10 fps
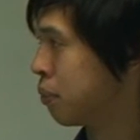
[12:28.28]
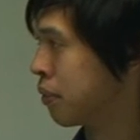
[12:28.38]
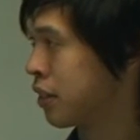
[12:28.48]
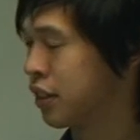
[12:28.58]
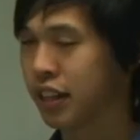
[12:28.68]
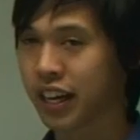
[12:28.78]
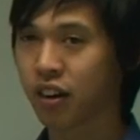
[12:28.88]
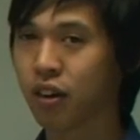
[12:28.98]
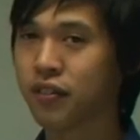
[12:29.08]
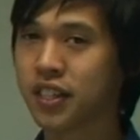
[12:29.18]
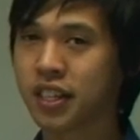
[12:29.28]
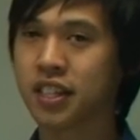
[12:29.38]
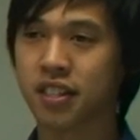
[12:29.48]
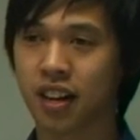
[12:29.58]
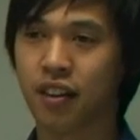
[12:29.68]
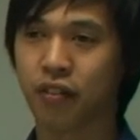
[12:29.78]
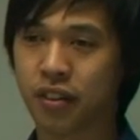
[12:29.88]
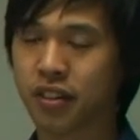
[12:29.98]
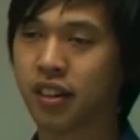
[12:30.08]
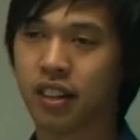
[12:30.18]
So they're obviously designed for a
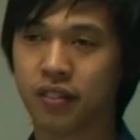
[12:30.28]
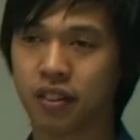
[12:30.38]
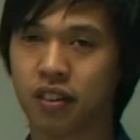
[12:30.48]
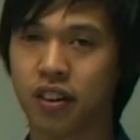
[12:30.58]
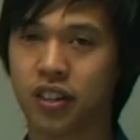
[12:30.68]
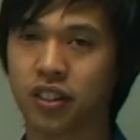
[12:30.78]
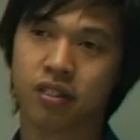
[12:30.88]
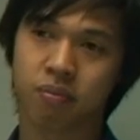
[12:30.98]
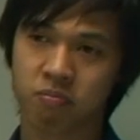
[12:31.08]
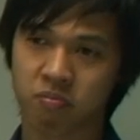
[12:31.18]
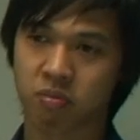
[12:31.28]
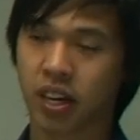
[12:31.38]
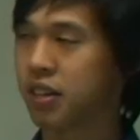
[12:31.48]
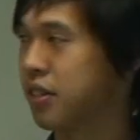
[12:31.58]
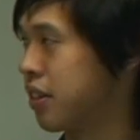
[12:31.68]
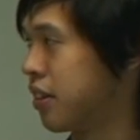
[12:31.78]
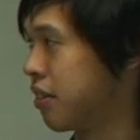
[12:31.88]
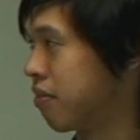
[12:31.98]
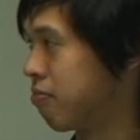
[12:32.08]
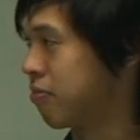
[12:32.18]
certain level of corrosion. Okay, so
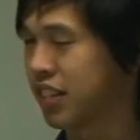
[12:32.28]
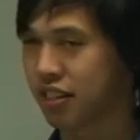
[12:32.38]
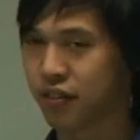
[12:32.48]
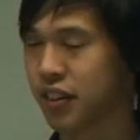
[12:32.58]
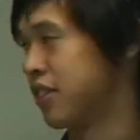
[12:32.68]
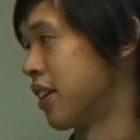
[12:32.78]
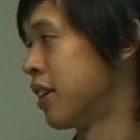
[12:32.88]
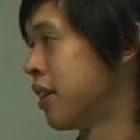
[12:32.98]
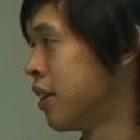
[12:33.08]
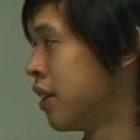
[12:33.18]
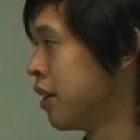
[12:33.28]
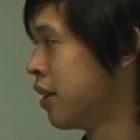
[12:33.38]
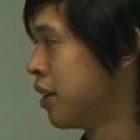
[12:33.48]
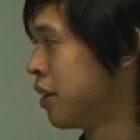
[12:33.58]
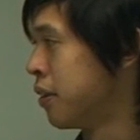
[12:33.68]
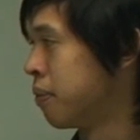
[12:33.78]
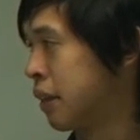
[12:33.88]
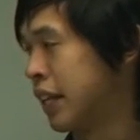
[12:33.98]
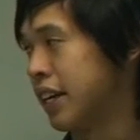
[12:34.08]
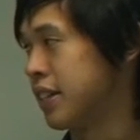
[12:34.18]
that's the first thing.
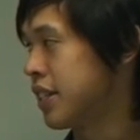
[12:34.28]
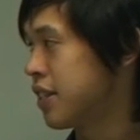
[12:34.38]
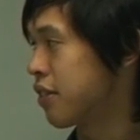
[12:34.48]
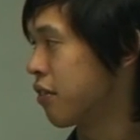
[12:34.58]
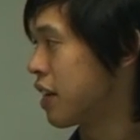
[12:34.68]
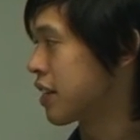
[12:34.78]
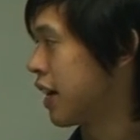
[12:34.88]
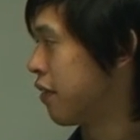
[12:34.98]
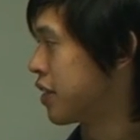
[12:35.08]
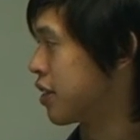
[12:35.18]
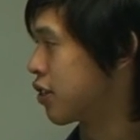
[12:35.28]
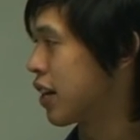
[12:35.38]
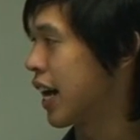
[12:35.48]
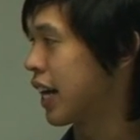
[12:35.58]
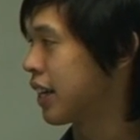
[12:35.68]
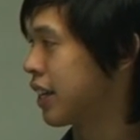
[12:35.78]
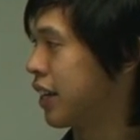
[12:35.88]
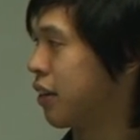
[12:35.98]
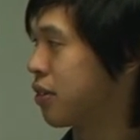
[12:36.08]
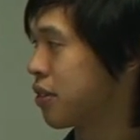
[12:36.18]
Now, since the rust covers the track,
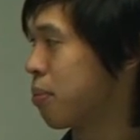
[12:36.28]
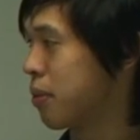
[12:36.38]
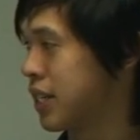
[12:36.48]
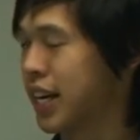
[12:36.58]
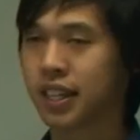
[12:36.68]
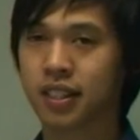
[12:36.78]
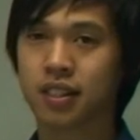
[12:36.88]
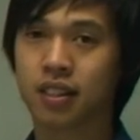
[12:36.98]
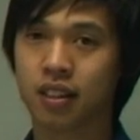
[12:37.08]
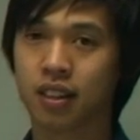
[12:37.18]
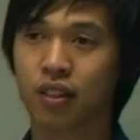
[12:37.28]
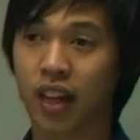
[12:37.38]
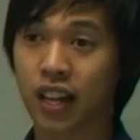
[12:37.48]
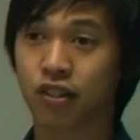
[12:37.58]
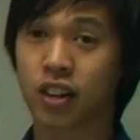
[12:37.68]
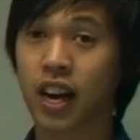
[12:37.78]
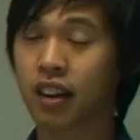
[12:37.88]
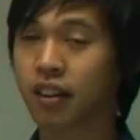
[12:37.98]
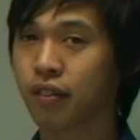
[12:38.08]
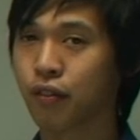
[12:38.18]
it also protects that track
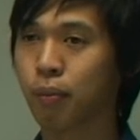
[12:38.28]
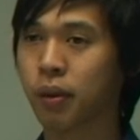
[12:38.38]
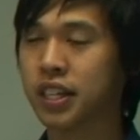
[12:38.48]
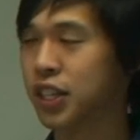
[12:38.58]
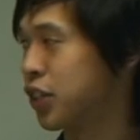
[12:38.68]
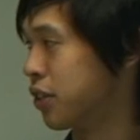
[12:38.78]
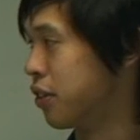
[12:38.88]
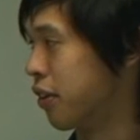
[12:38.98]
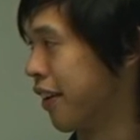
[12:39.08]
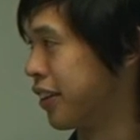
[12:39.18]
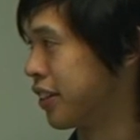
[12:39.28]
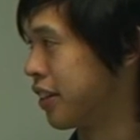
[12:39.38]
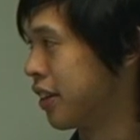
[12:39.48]
from additional corrosion.